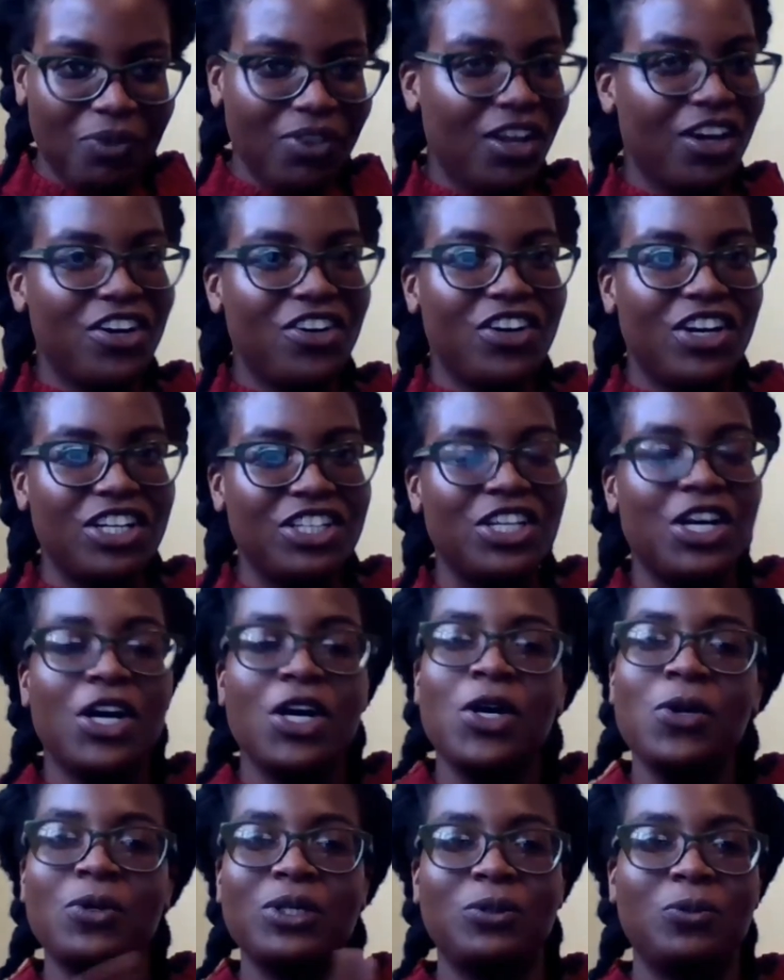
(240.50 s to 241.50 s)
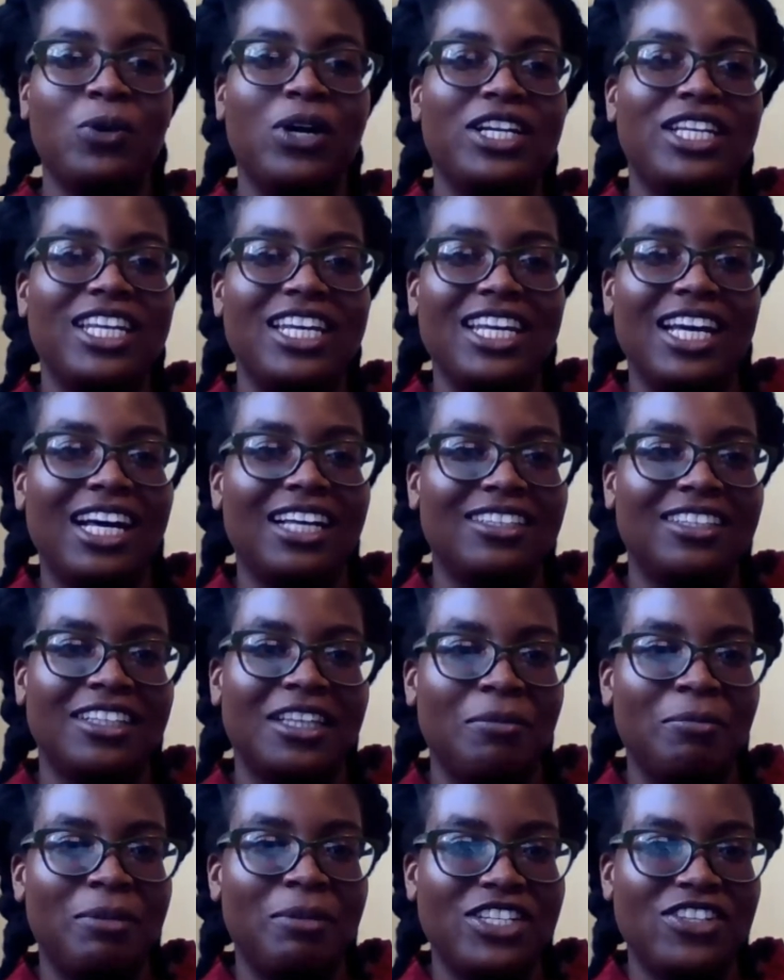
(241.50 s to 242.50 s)
crush, who was Won Yi. I'll stick the
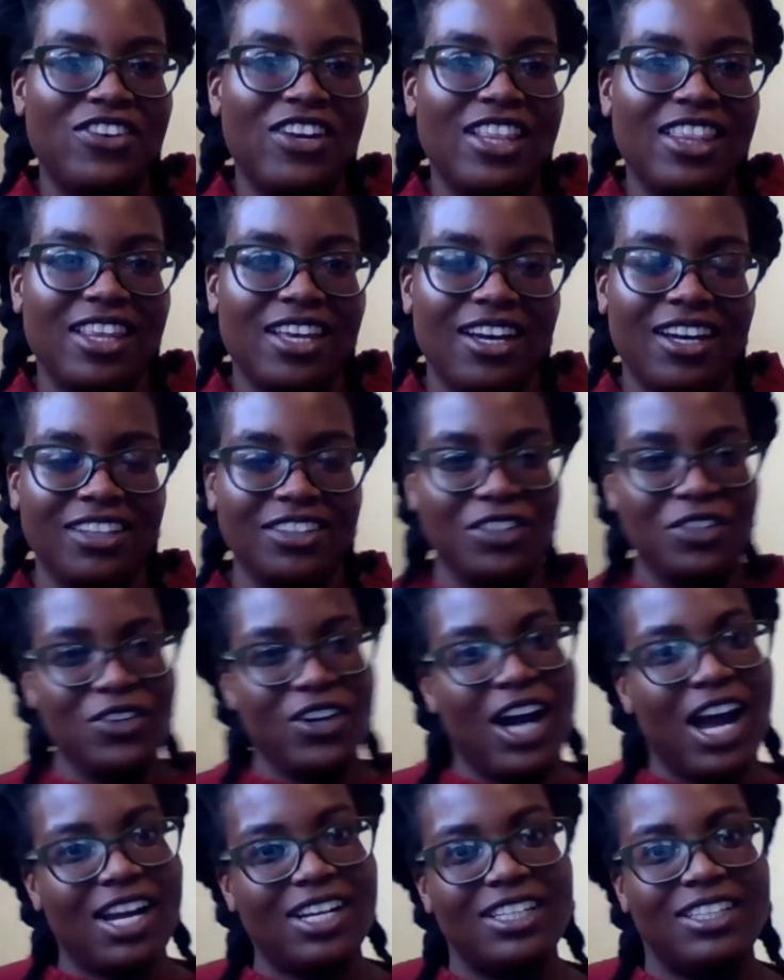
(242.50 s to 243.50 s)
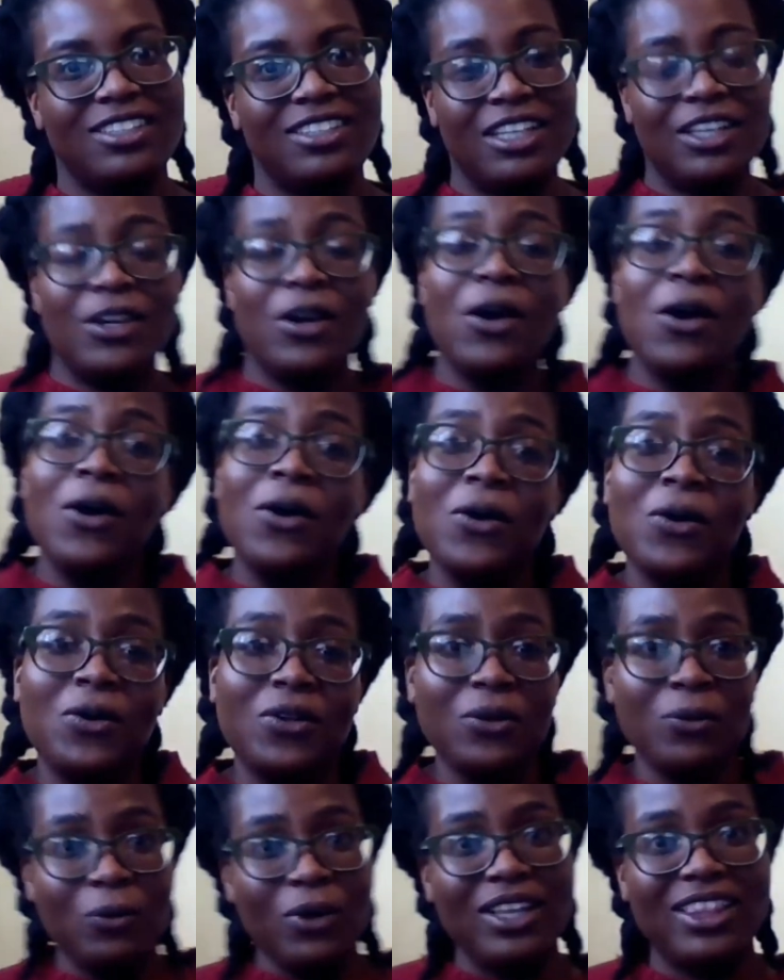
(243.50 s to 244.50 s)
picture in there so you actually see
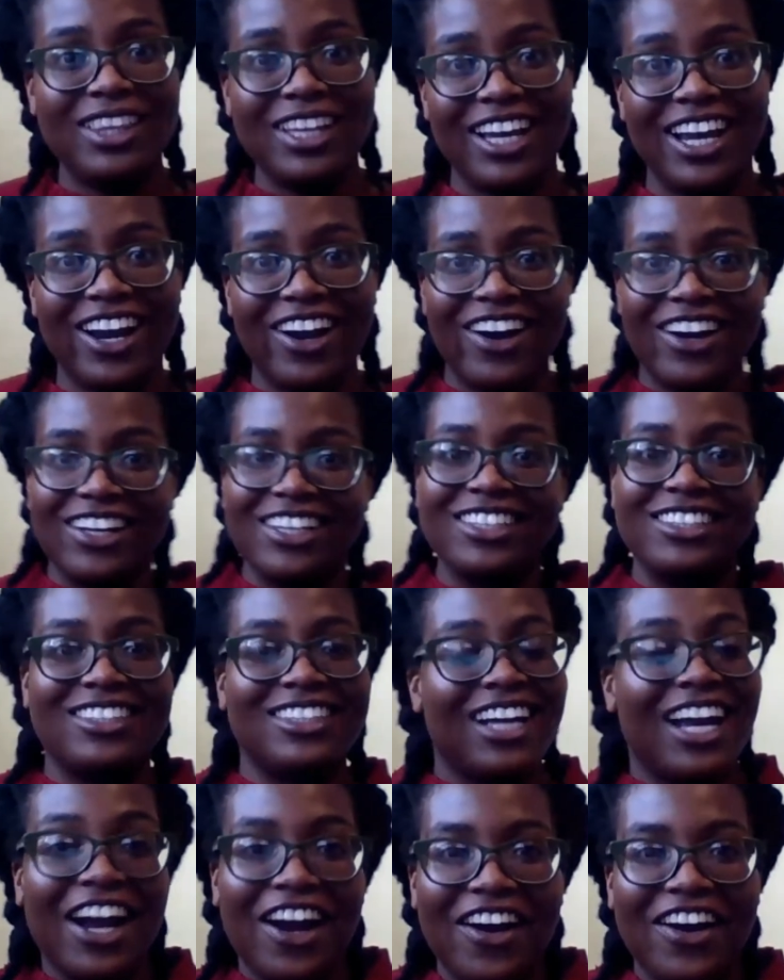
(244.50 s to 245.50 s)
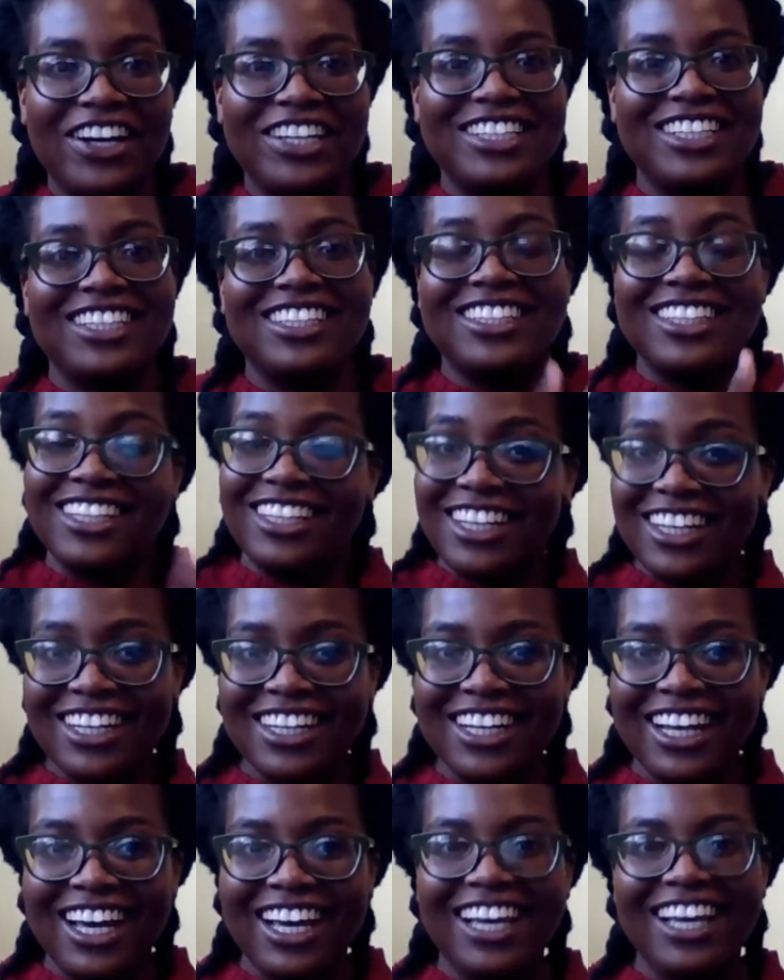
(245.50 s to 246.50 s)
what the characters look
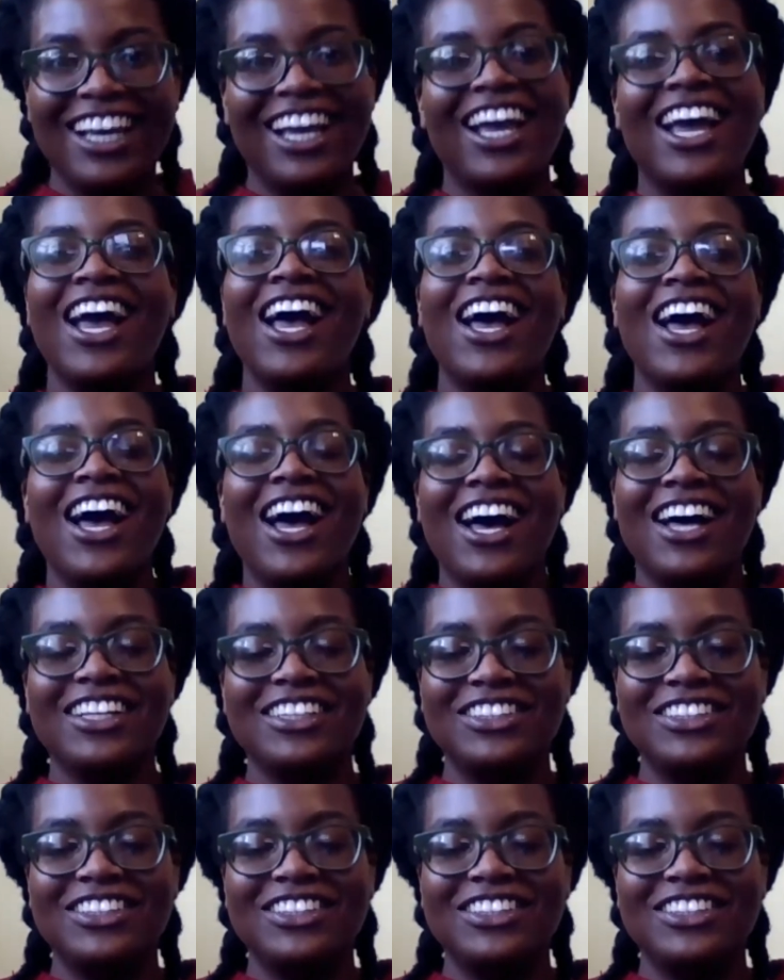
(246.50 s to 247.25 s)
like. And